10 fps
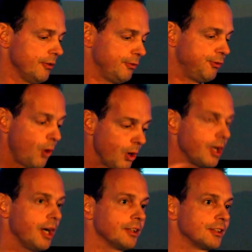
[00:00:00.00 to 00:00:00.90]

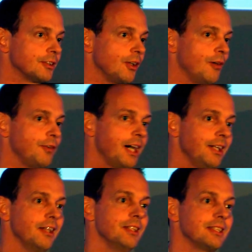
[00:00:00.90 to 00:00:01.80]
forecast of
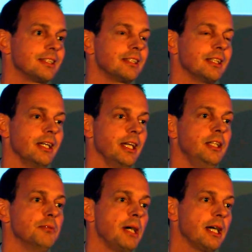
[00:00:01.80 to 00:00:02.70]
analysts in
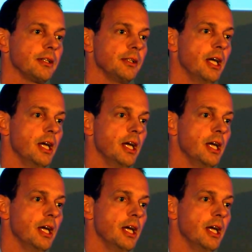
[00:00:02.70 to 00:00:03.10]
the market.